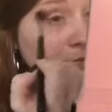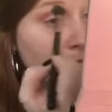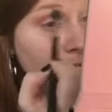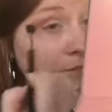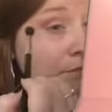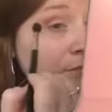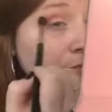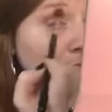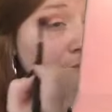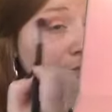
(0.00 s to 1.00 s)
I'm just
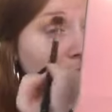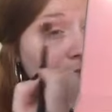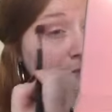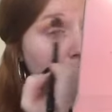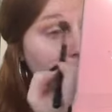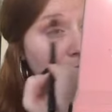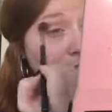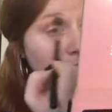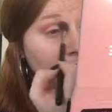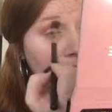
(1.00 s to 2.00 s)
blending those two shades
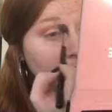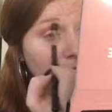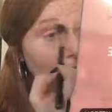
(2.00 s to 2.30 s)
together just